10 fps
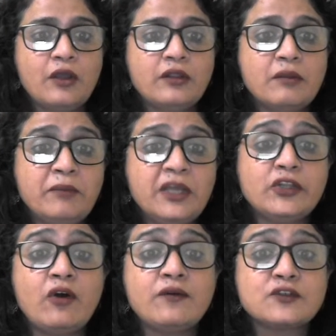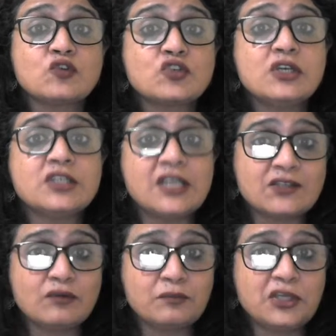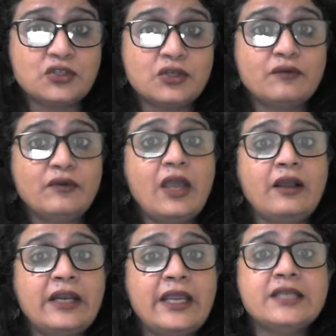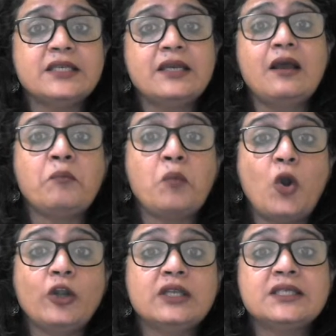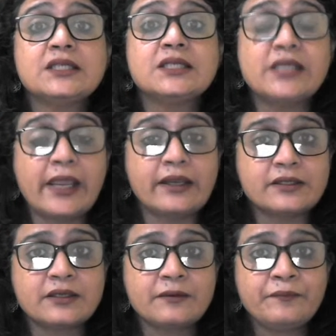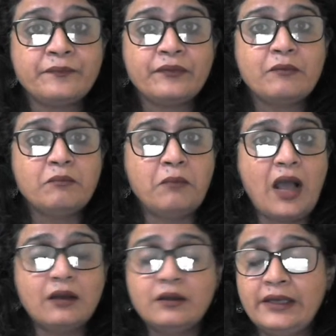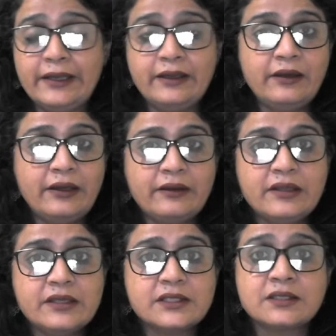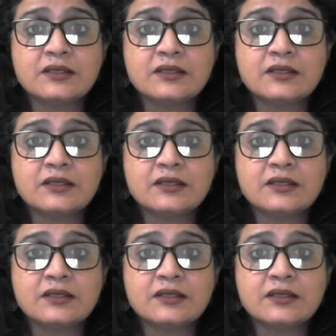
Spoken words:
The myth of social transformation. We are creating a modern state. Lenin did this,